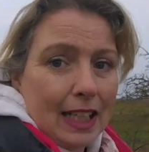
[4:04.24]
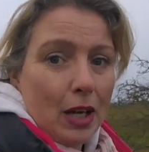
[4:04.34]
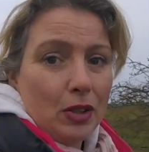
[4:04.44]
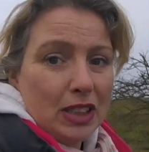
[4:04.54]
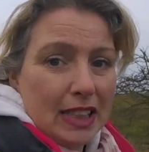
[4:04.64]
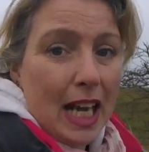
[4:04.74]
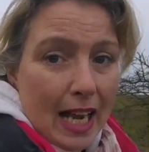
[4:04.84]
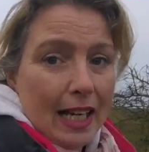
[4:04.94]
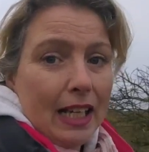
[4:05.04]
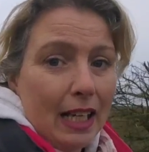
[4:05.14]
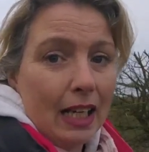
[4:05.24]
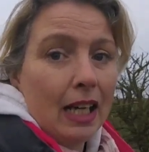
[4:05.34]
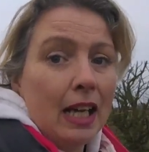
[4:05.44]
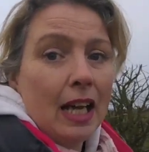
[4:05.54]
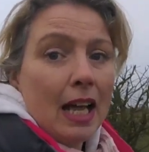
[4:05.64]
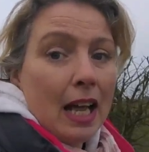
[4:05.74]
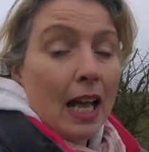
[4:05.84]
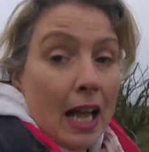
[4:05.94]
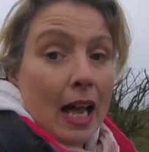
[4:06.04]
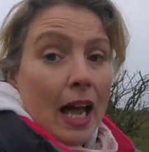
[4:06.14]
ago today,
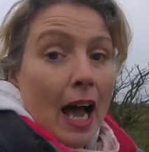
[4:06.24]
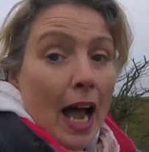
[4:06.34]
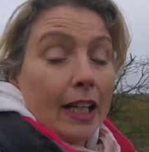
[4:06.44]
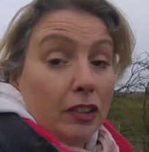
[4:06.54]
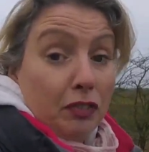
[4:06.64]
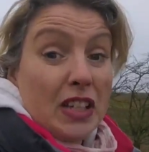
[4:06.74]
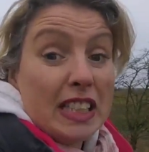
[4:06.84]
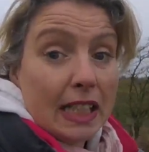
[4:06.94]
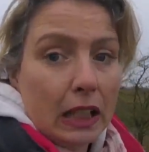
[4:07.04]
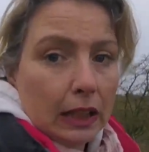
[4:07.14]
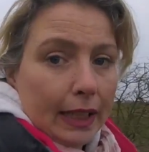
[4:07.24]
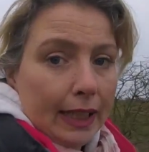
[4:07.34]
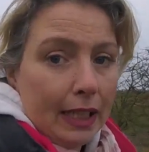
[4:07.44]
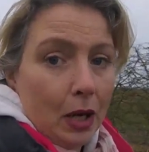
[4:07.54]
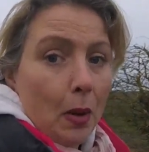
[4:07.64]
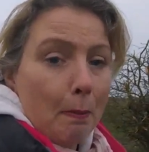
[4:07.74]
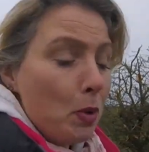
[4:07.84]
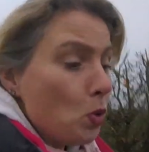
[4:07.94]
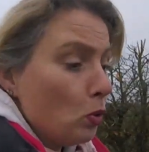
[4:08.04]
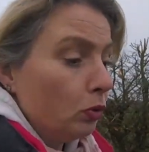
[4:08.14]
I'd physically
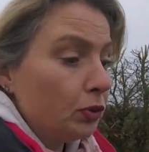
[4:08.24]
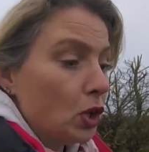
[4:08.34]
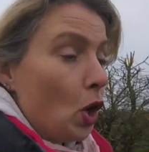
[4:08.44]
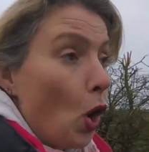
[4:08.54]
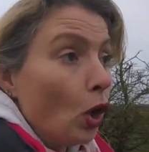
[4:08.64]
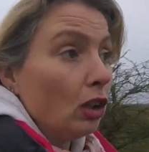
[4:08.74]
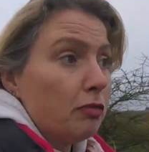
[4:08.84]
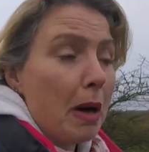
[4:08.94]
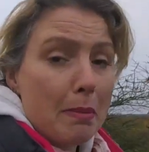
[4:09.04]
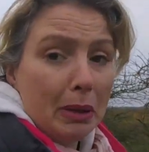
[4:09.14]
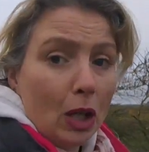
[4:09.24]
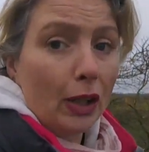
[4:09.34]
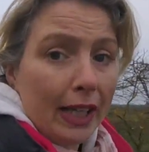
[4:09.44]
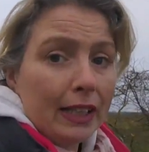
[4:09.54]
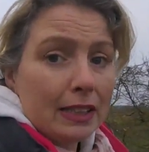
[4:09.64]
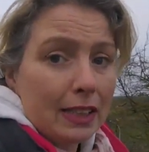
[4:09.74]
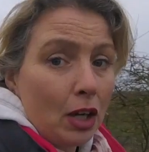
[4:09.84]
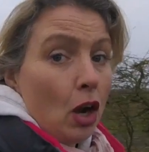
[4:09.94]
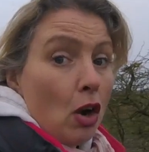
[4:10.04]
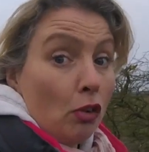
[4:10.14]
moved all of my belongings
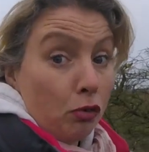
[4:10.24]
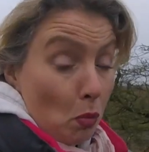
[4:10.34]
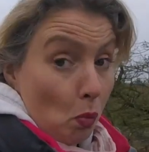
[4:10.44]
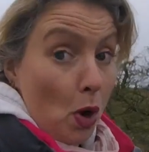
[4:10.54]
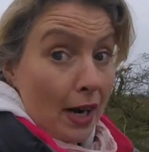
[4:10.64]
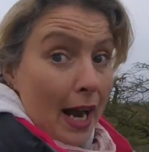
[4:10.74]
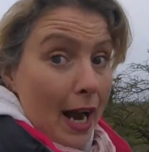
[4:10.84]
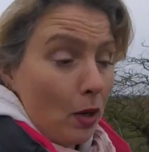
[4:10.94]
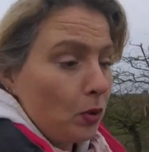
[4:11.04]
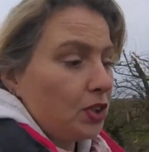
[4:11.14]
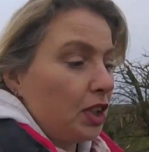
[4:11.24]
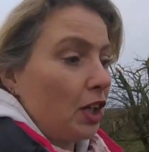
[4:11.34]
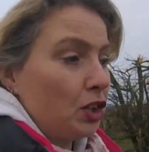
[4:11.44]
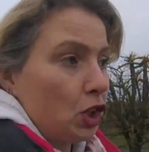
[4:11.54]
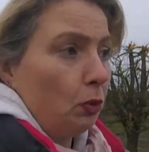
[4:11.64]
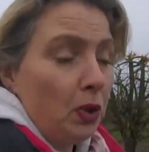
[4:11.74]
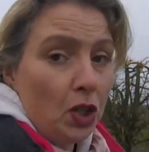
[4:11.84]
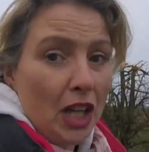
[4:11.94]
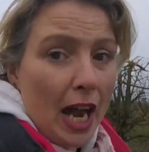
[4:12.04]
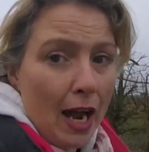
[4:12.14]
from one house to
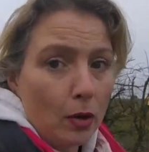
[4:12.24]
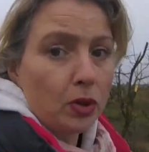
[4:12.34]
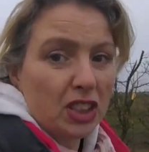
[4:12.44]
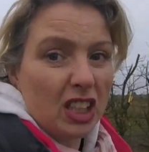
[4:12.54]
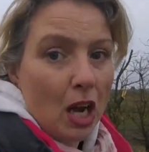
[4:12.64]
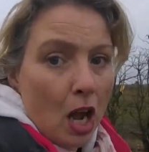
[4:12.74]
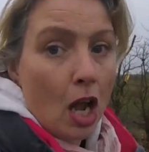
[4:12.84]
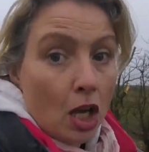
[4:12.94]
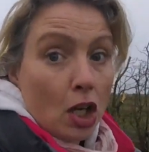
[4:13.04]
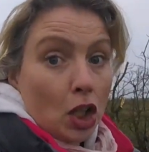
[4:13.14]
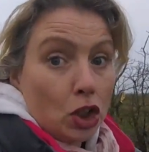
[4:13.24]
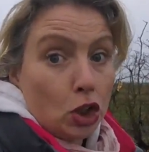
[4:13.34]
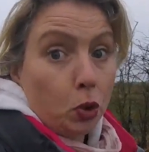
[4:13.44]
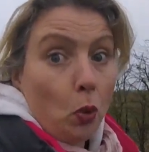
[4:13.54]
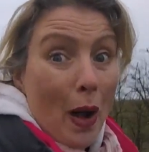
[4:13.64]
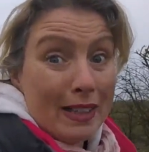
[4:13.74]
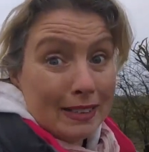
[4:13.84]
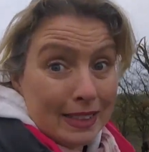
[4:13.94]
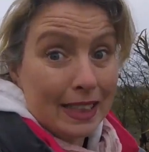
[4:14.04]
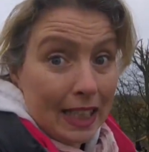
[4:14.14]
another house
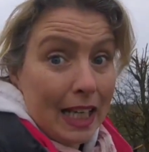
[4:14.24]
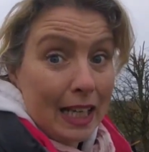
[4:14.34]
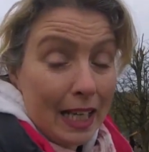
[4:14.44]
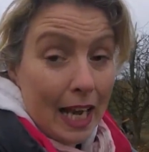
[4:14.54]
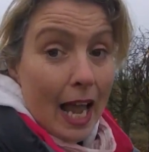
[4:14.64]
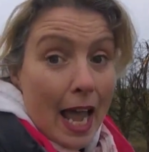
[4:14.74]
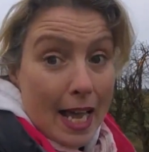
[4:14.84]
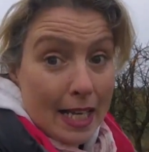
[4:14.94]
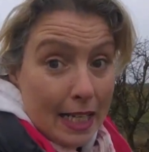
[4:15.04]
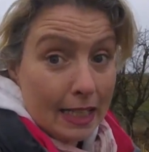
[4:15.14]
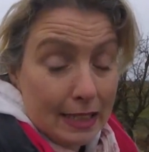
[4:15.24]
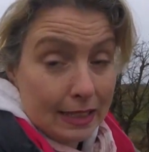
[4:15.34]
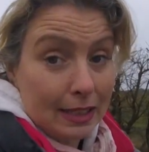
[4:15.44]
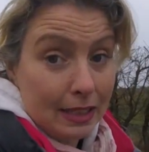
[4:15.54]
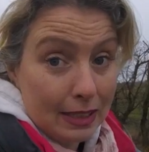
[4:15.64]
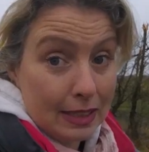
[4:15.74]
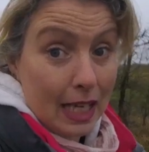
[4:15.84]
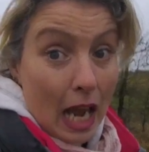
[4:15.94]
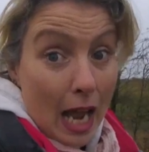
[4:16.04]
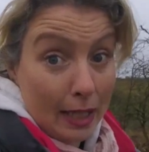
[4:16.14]
28
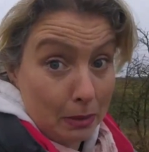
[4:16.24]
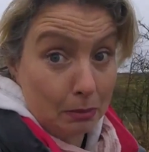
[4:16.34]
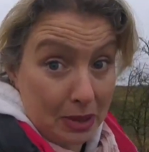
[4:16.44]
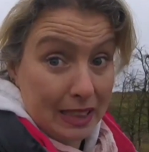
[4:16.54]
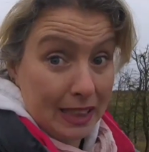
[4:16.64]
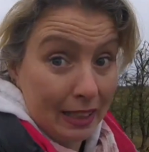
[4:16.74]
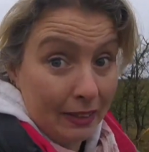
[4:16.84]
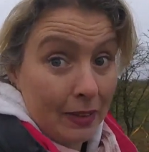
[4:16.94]
times.